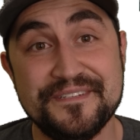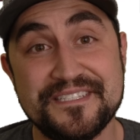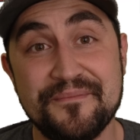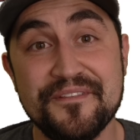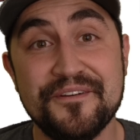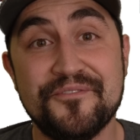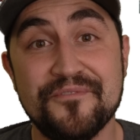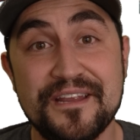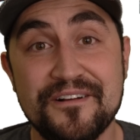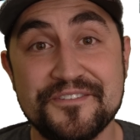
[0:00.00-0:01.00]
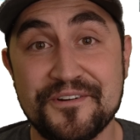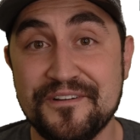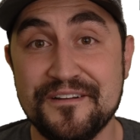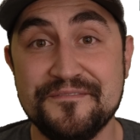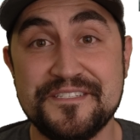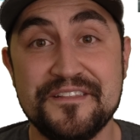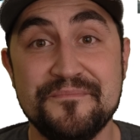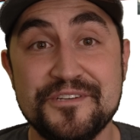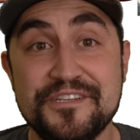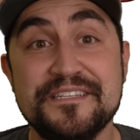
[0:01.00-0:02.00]
Some of the great alternatives to the
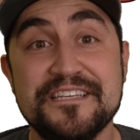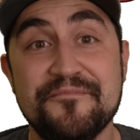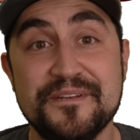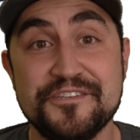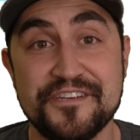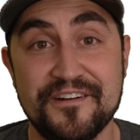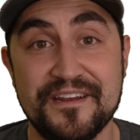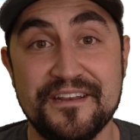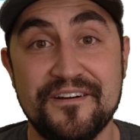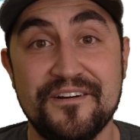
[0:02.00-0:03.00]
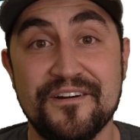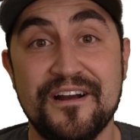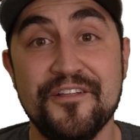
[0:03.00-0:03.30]
machines I've been sharing are